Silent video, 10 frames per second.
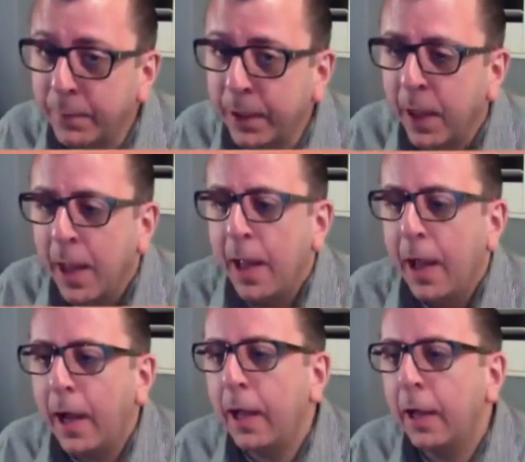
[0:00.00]
I mean,
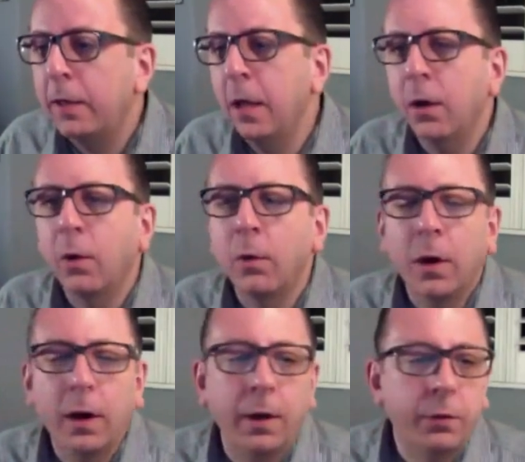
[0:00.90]
and you
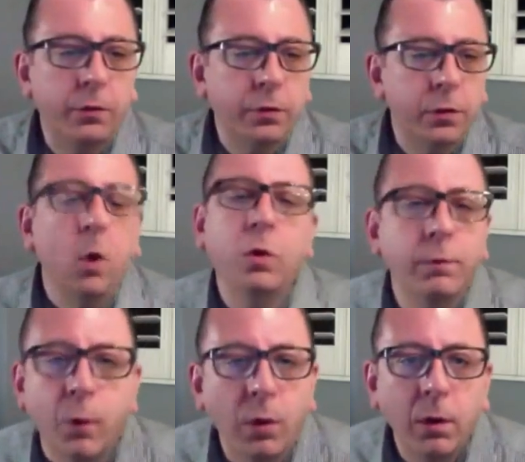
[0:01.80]
know, there's
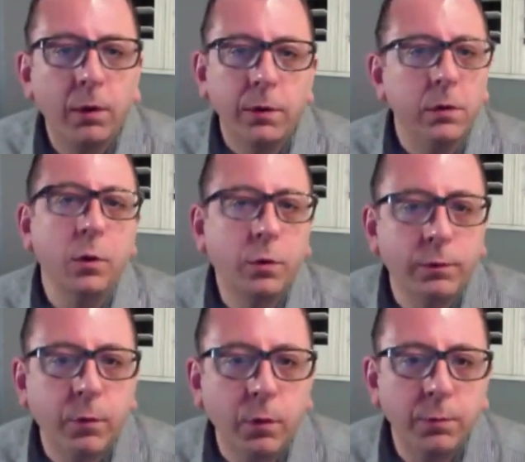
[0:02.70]
locavore, the
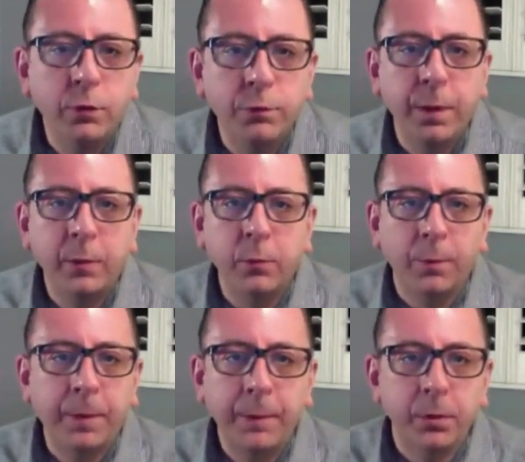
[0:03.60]
locavore movement,
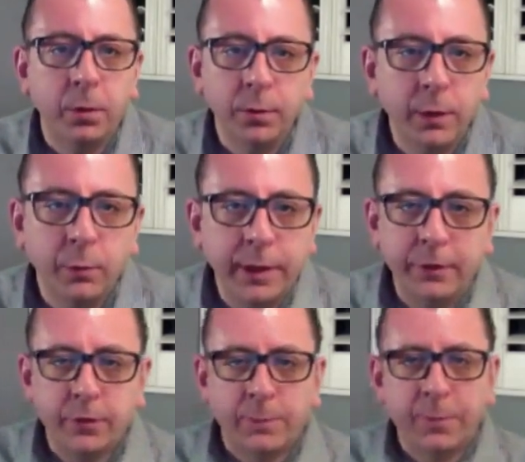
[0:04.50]
where people only will
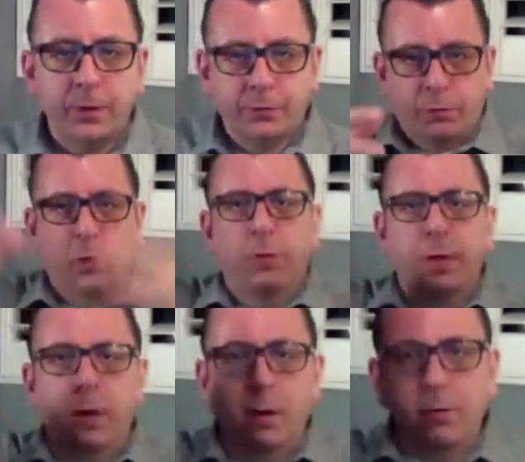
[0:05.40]
eat something that's grown
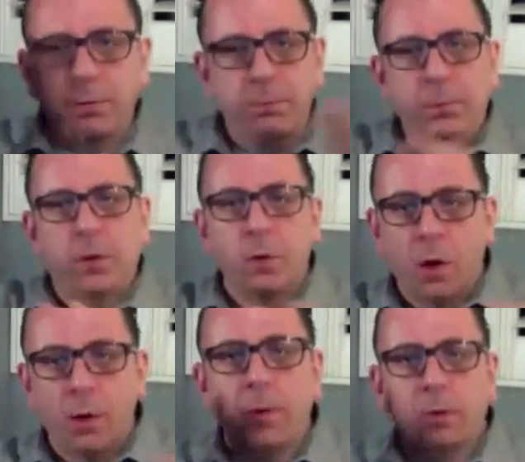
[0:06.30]
within 100
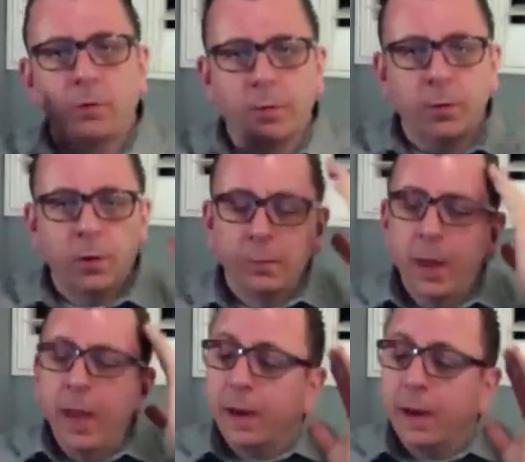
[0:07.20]
kilometers of their home.